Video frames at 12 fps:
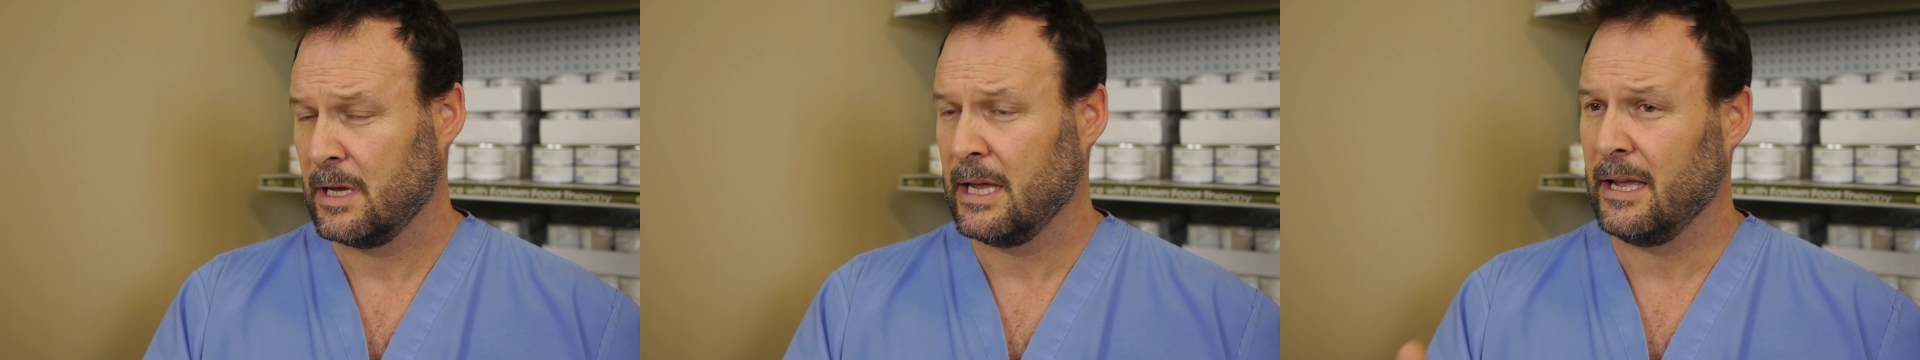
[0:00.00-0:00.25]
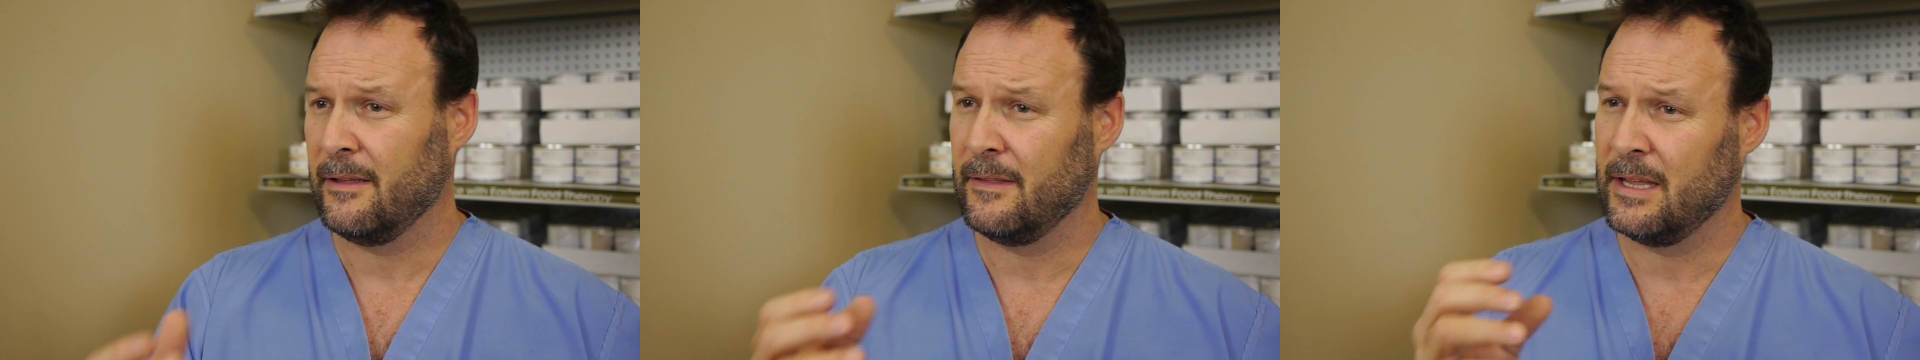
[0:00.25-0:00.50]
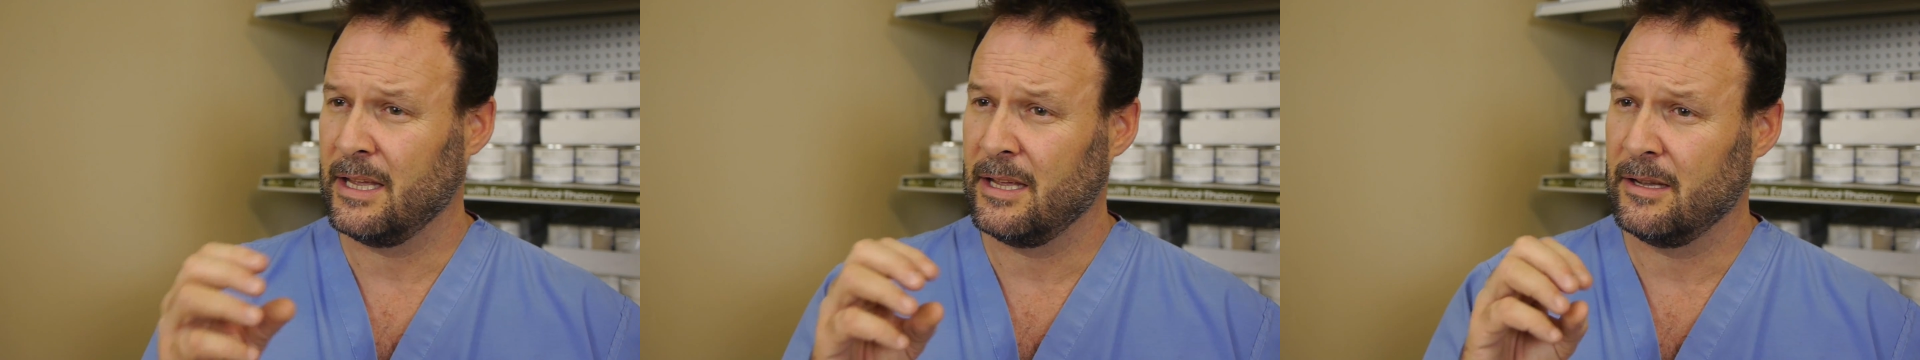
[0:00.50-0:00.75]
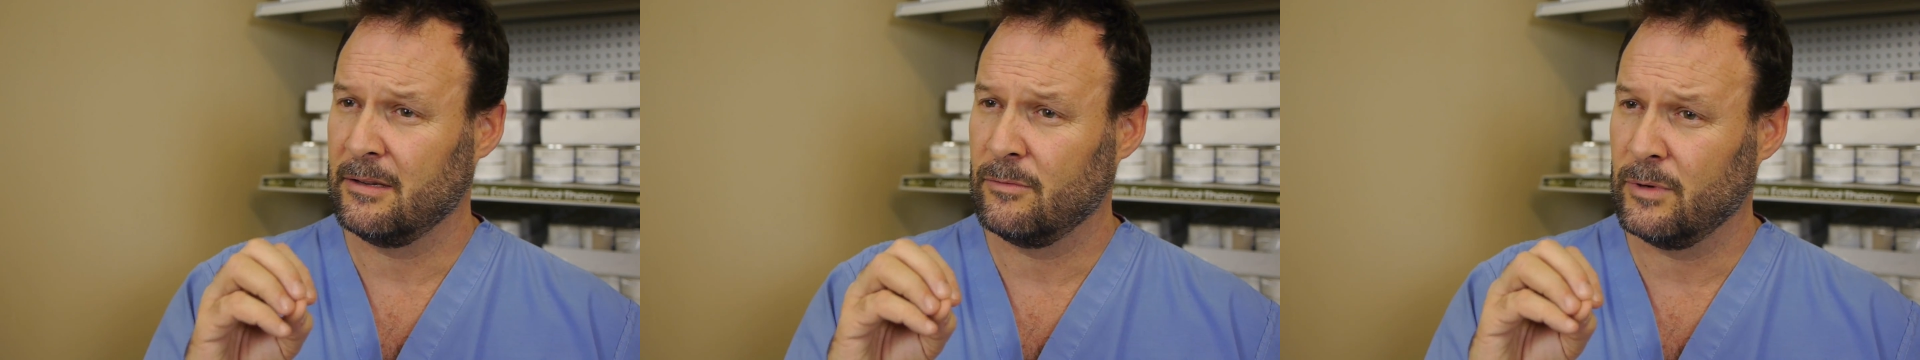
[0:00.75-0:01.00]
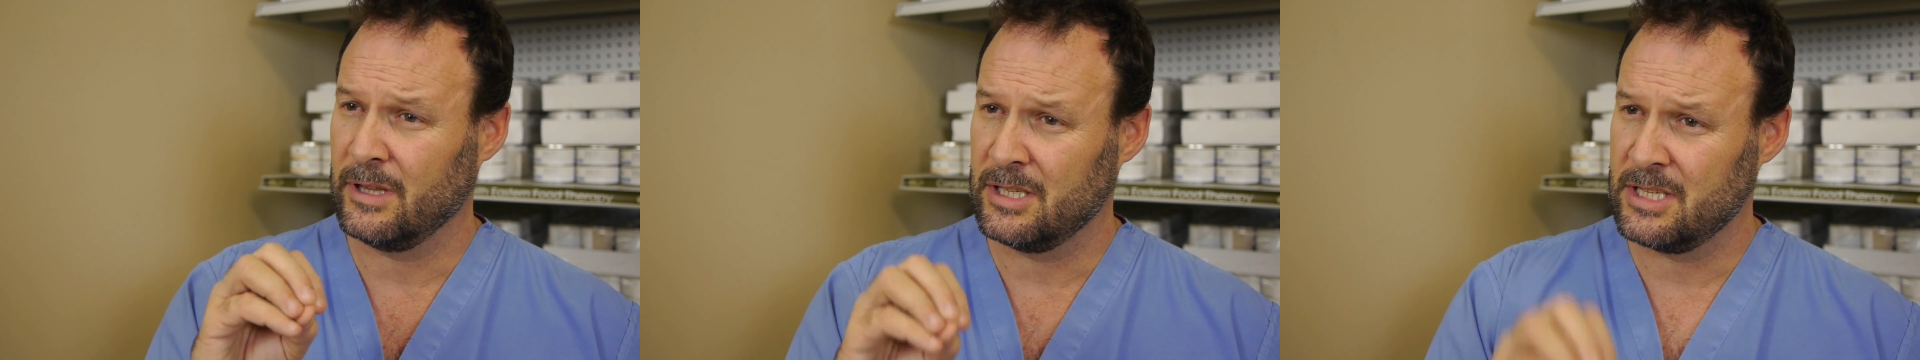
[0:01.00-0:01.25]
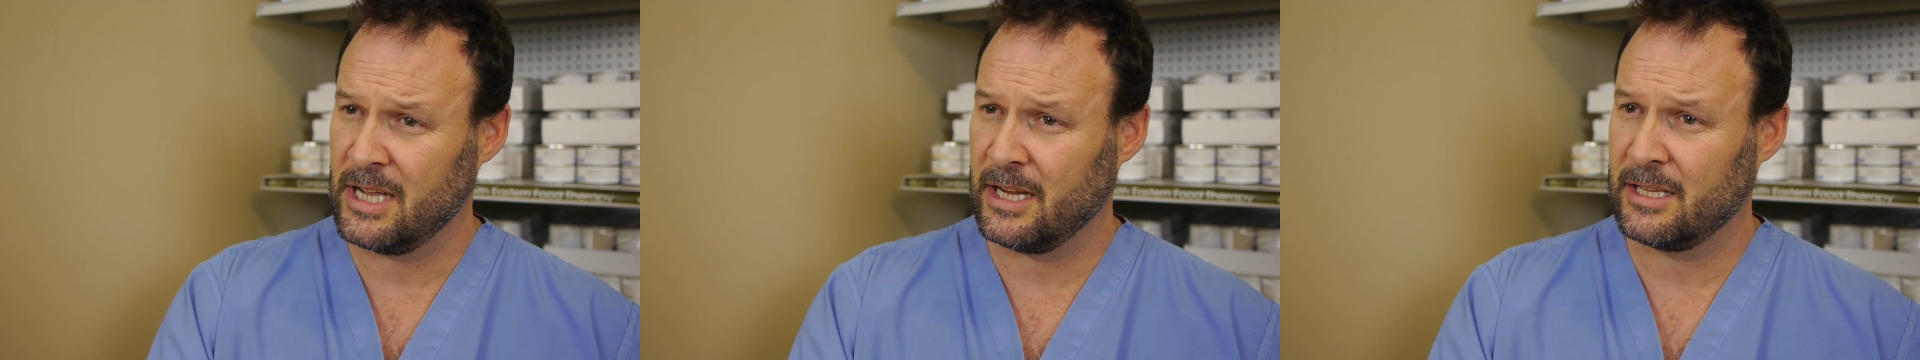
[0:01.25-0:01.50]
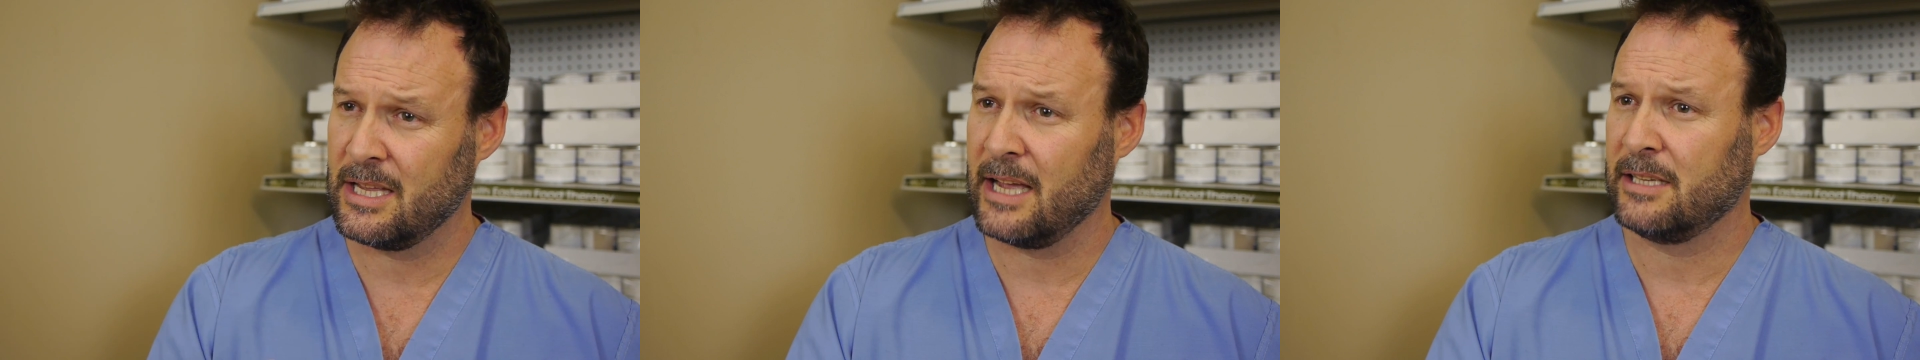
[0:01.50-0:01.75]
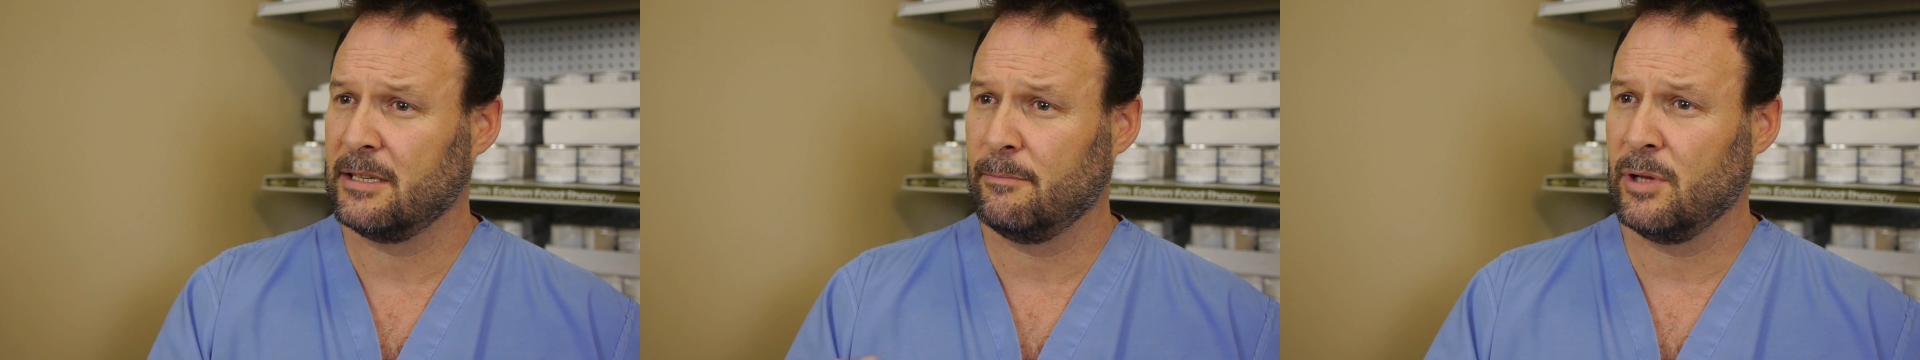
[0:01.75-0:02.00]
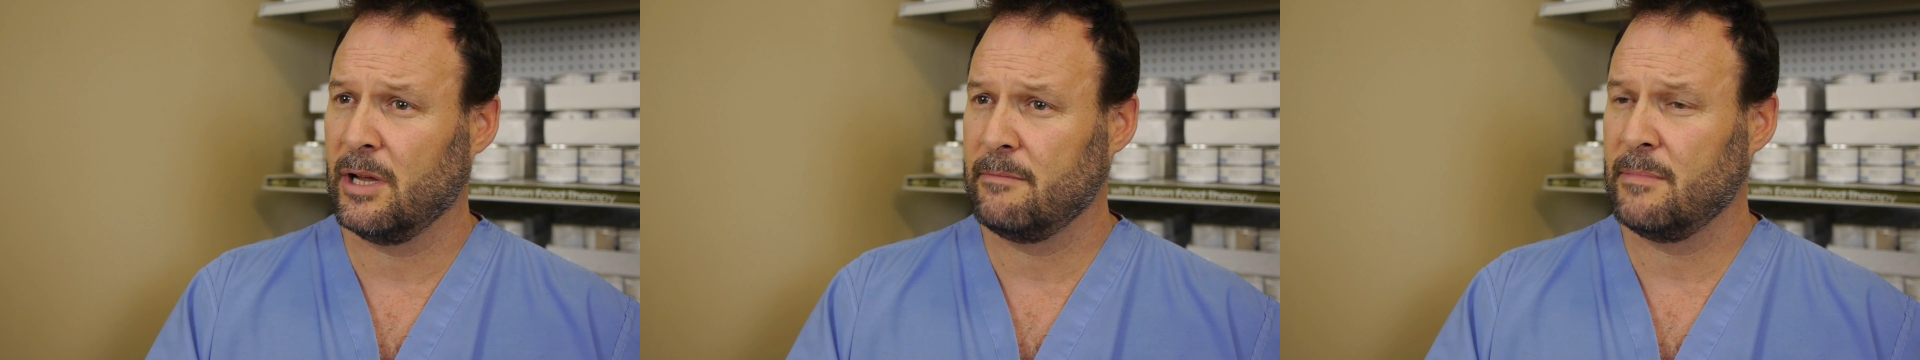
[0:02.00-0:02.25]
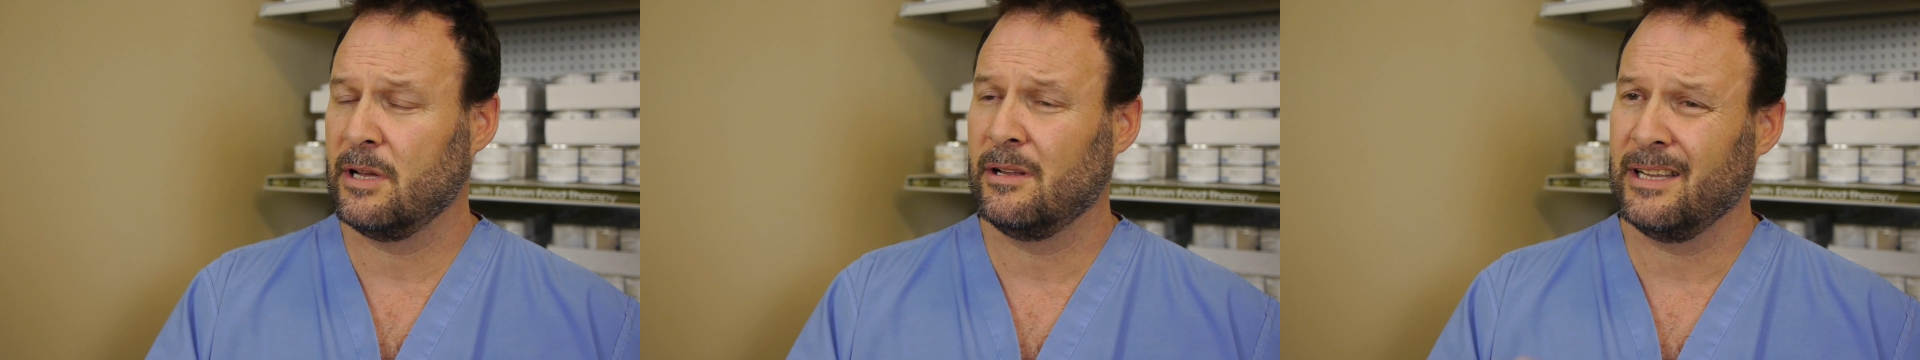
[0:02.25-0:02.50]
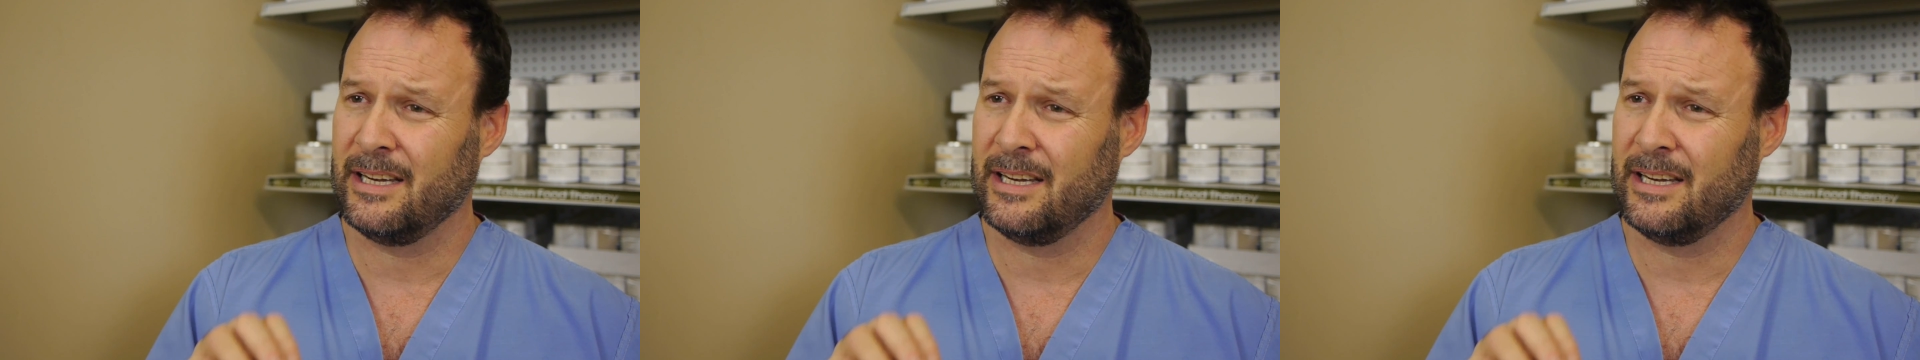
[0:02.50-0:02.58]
and when the tick takes a blood meal,